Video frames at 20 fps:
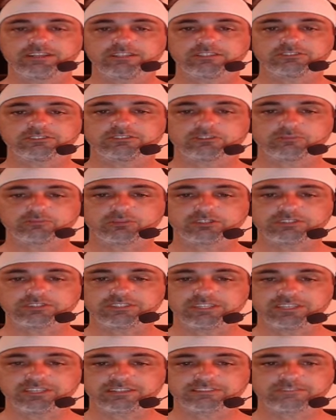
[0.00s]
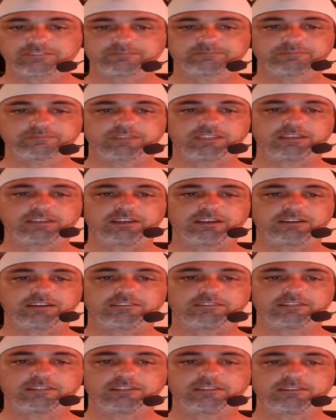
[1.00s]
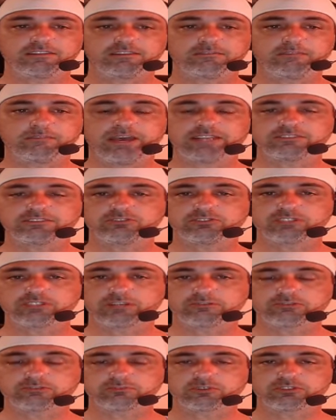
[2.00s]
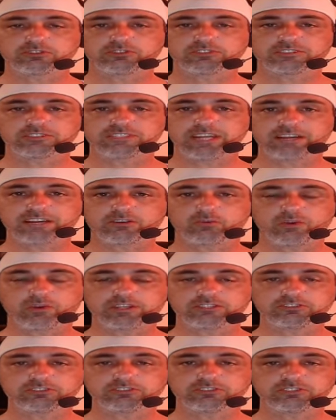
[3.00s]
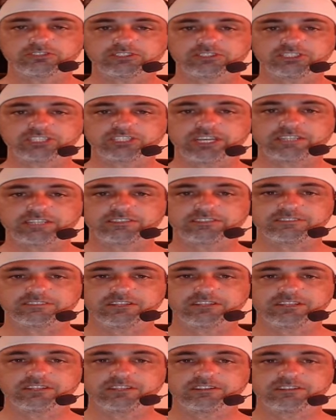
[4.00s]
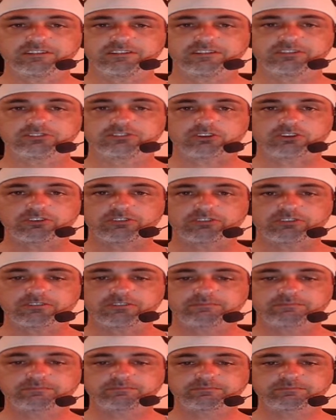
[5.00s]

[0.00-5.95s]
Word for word: to predict. Uh, Matthew Semelsberger is not quite as good as Jalen Turner,